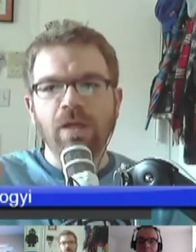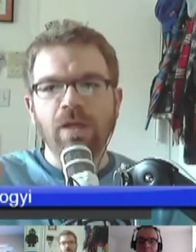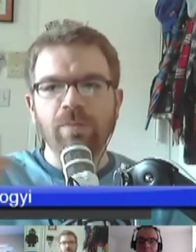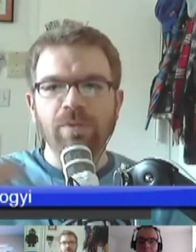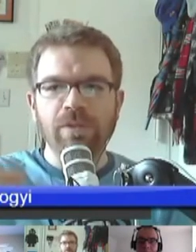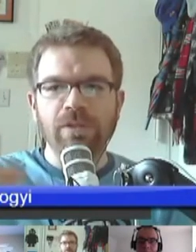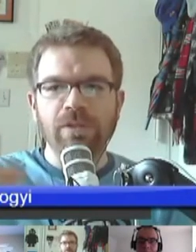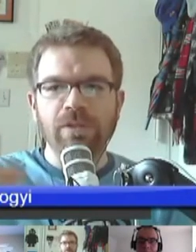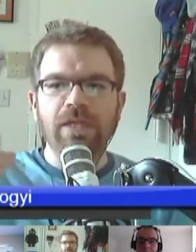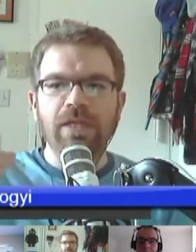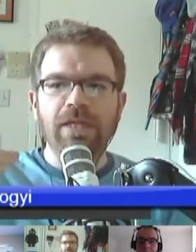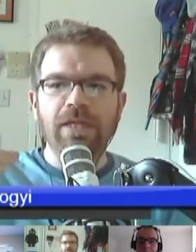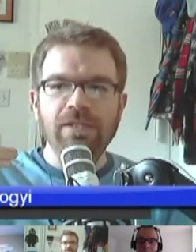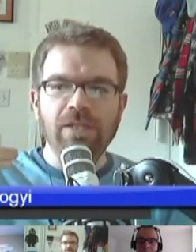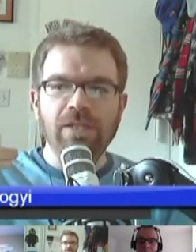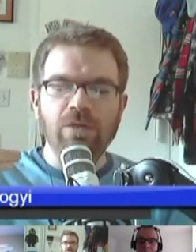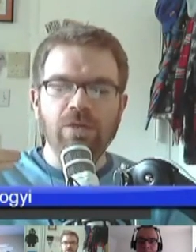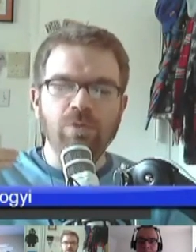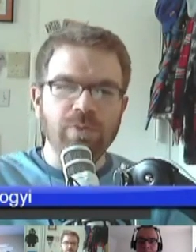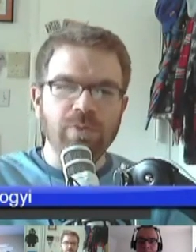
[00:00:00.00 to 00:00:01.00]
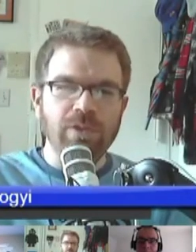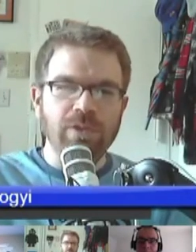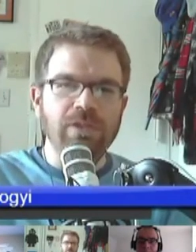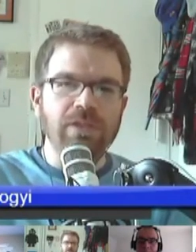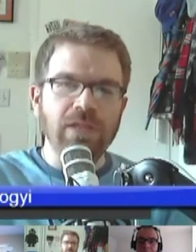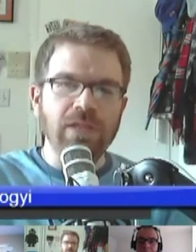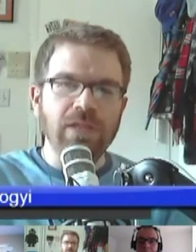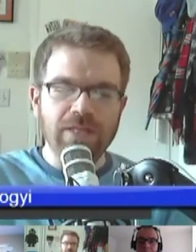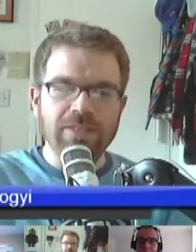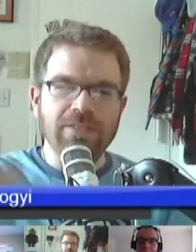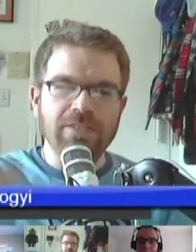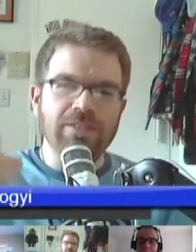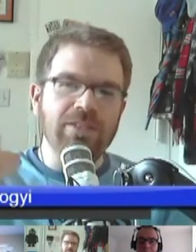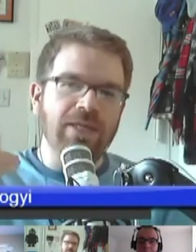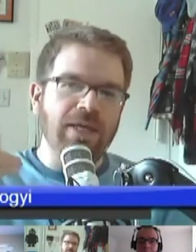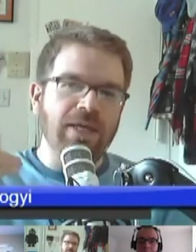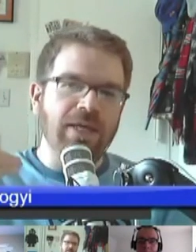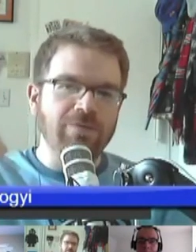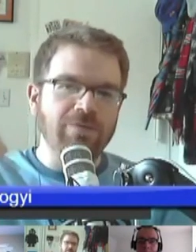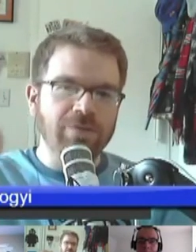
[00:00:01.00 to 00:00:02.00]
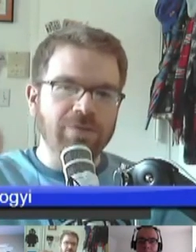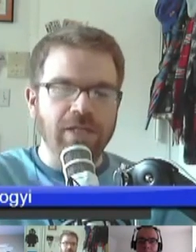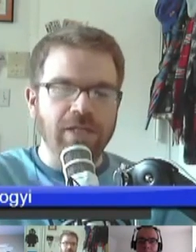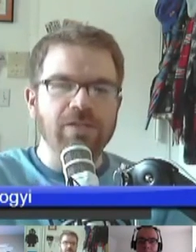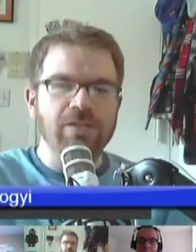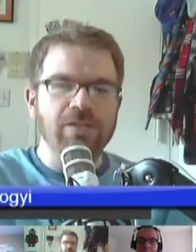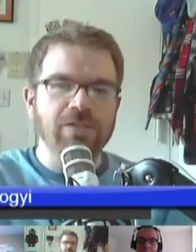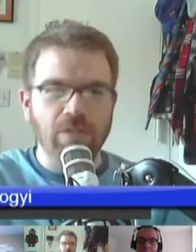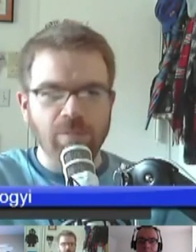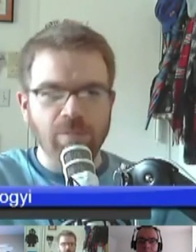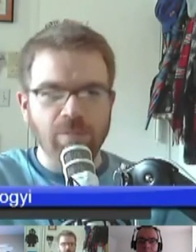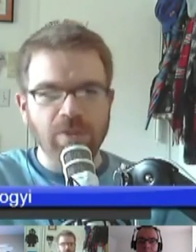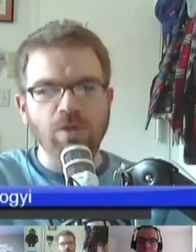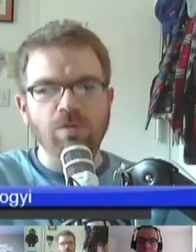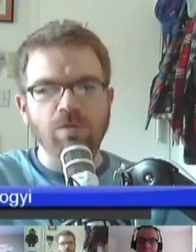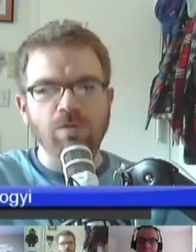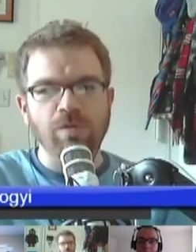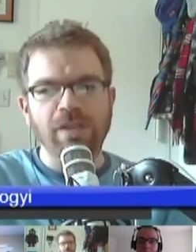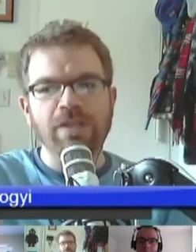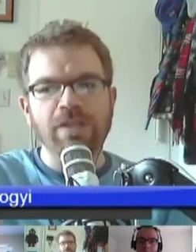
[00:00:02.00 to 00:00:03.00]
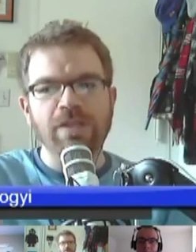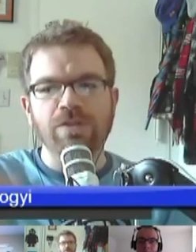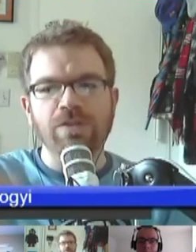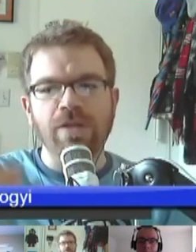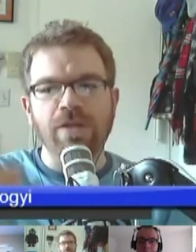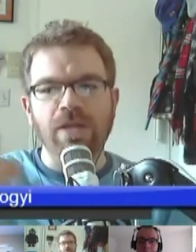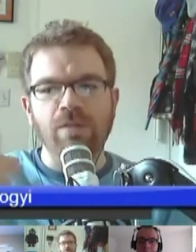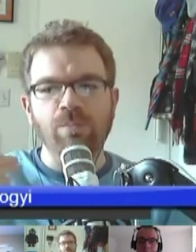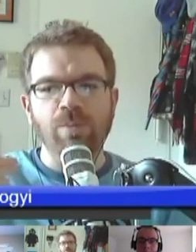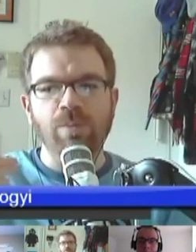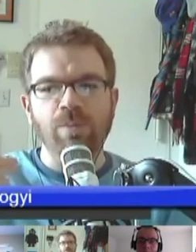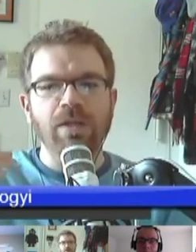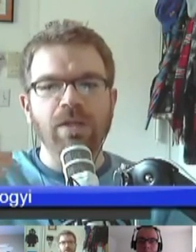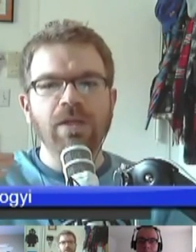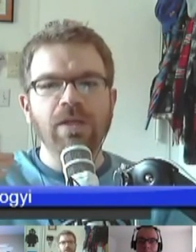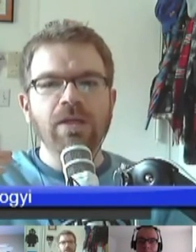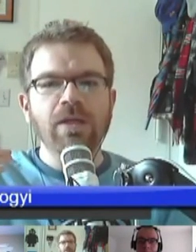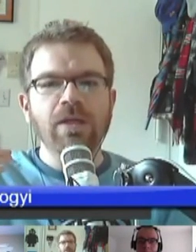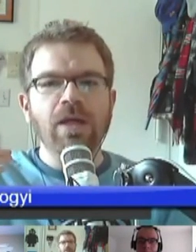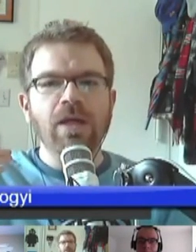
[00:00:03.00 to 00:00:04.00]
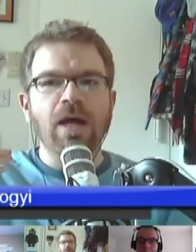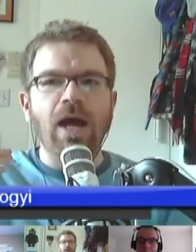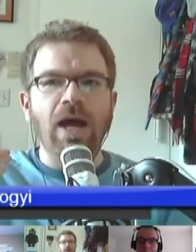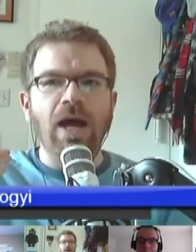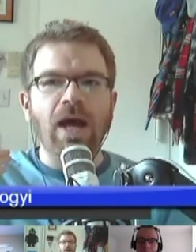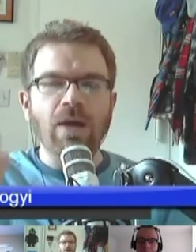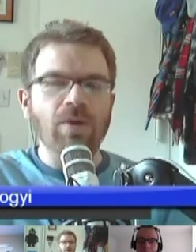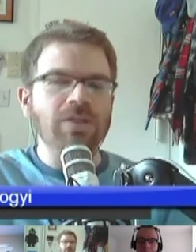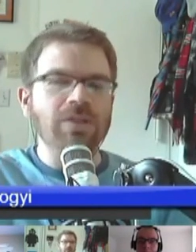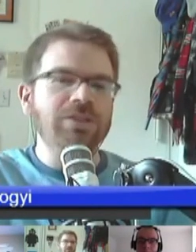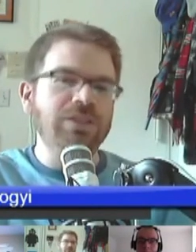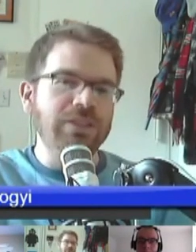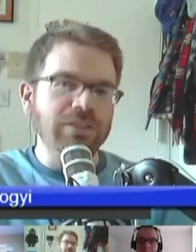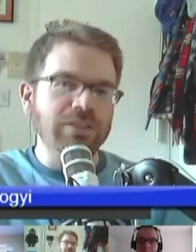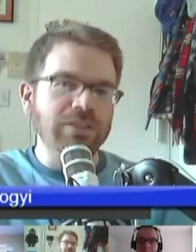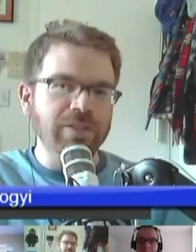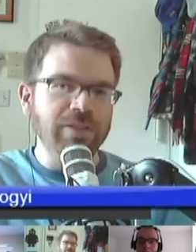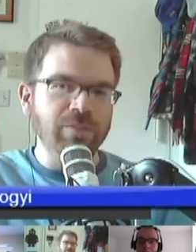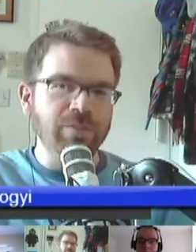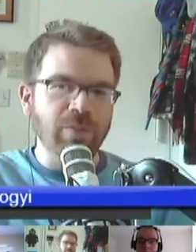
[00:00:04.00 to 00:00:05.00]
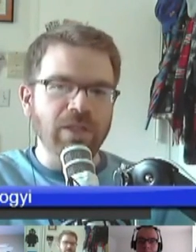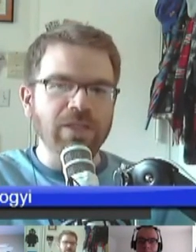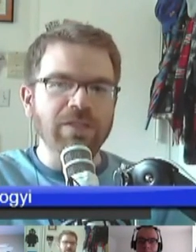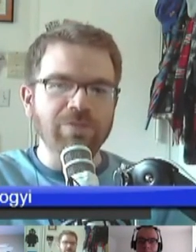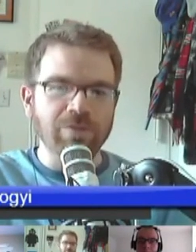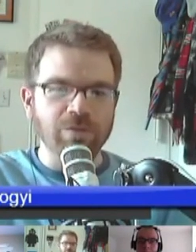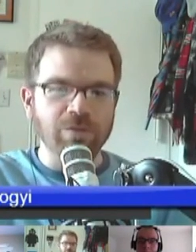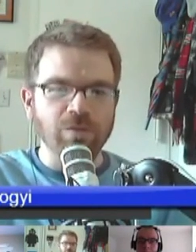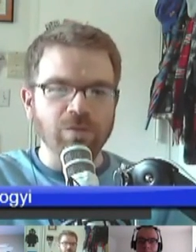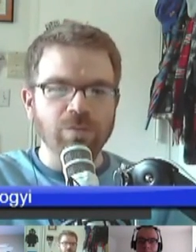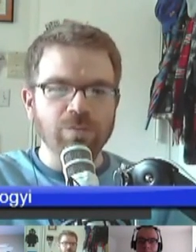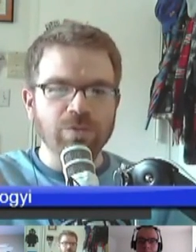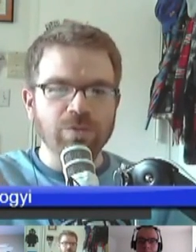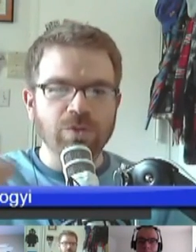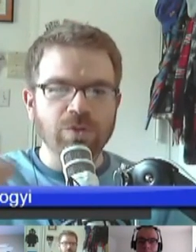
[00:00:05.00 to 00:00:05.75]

I mean, it would be nice to have channels come in over the internet, but I watch TV in my living room.